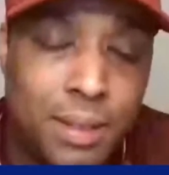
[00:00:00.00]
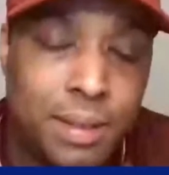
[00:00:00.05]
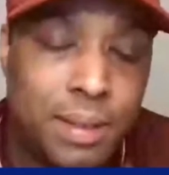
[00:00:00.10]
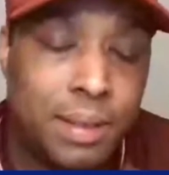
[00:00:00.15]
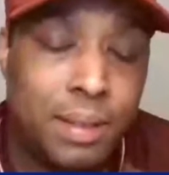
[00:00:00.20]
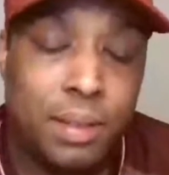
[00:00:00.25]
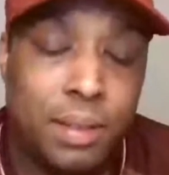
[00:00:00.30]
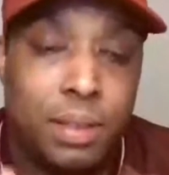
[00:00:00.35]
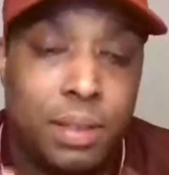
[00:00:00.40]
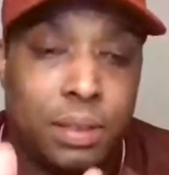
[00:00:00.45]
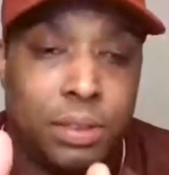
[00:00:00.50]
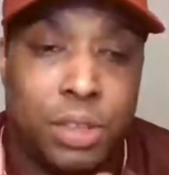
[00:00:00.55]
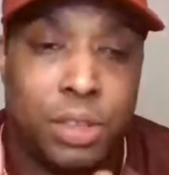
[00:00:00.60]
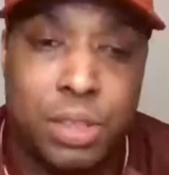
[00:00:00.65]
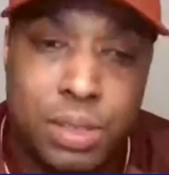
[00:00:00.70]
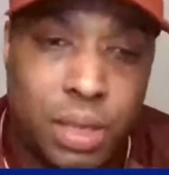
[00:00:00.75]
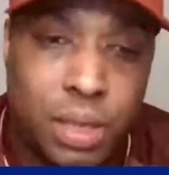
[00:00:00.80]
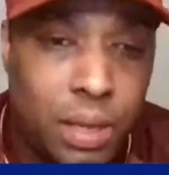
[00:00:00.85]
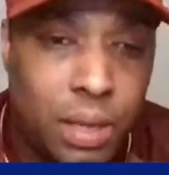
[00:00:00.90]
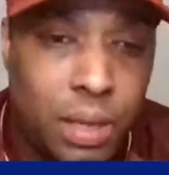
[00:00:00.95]
just
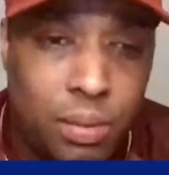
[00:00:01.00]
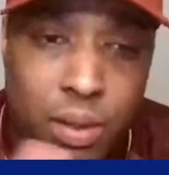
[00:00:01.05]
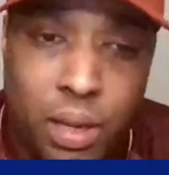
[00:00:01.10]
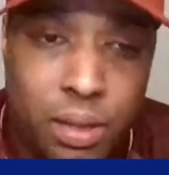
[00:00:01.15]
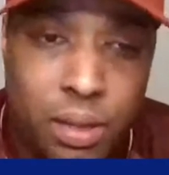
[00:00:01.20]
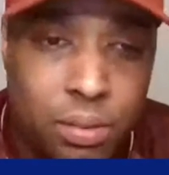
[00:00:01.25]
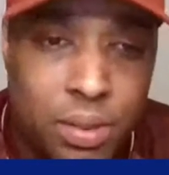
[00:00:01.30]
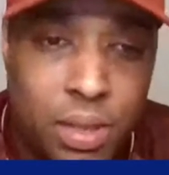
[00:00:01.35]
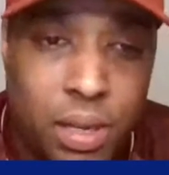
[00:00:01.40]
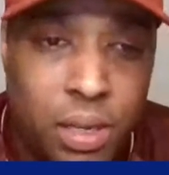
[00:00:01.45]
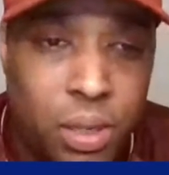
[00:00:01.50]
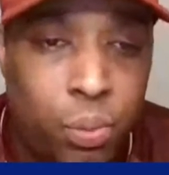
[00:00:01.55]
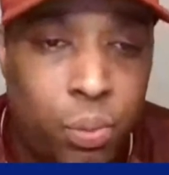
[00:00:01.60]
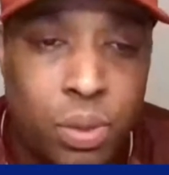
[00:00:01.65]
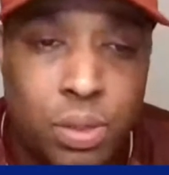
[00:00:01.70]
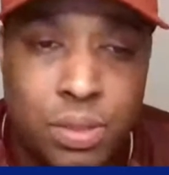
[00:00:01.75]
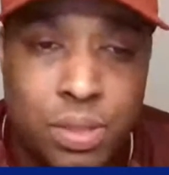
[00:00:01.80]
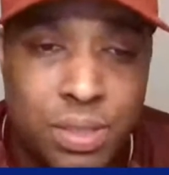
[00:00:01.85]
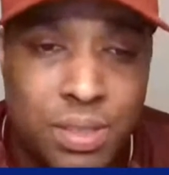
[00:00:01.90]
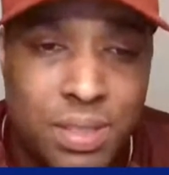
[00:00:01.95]
like Danny Winter
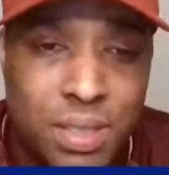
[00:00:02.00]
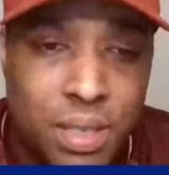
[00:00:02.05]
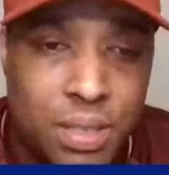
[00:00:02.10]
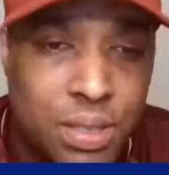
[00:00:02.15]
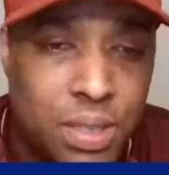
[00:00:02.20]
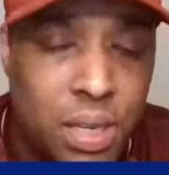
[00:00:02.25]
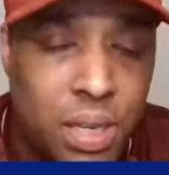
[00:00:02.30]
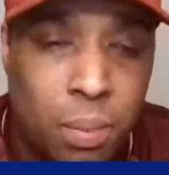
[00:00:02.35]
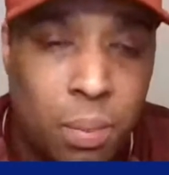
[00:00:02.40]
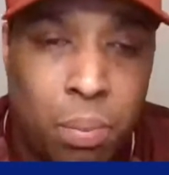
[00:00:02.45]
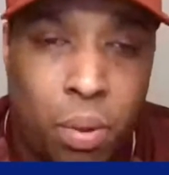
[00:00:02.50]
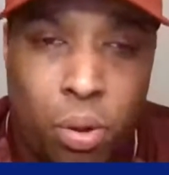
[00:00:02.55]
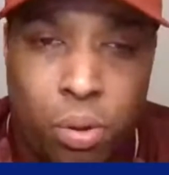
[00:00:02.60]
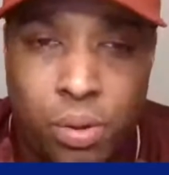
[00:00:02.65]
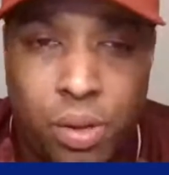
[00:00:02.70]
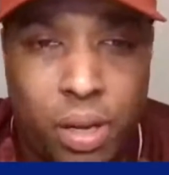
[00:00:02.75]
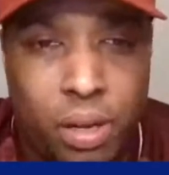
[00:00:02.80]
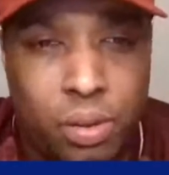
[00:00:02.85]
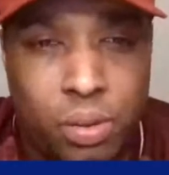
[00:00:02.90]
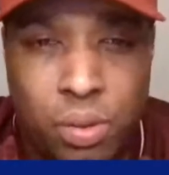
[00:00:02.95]
says here, balled up
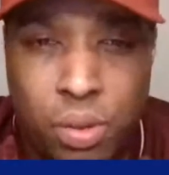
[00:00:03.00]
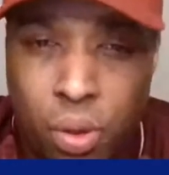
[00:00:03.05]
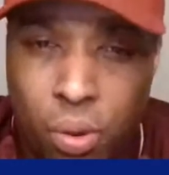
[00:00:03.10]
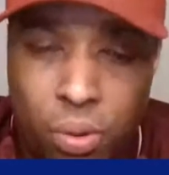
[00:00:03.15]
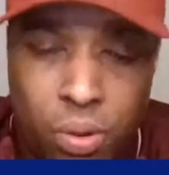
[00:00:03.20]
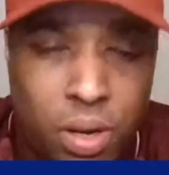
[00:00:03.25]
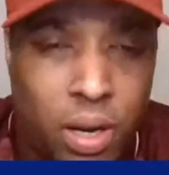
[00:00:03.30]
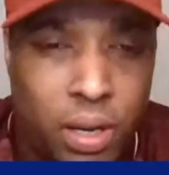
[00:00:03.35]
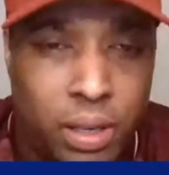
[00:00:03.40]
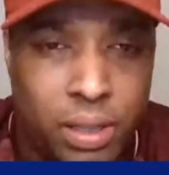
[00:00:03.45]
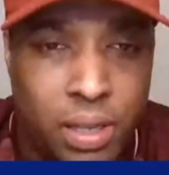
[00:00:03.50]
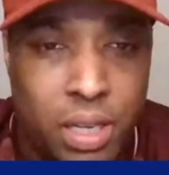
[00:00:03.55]
no card last week,